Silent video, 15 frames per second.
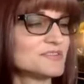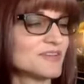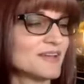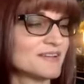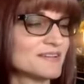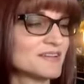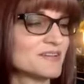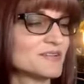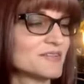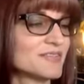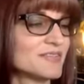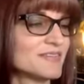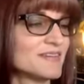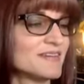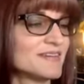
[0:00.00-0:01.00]
technical
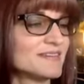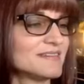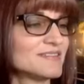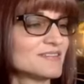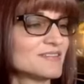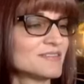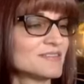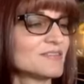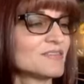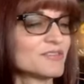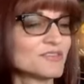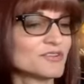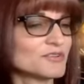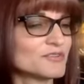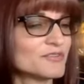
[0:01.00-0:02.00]
thing to
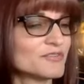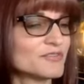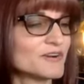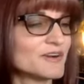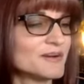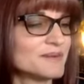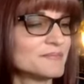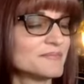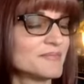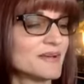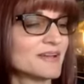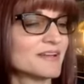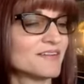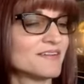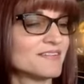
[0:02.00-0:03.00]
learn from,
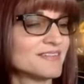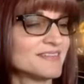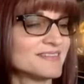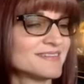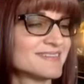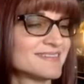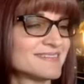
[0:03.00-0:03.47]
I call it.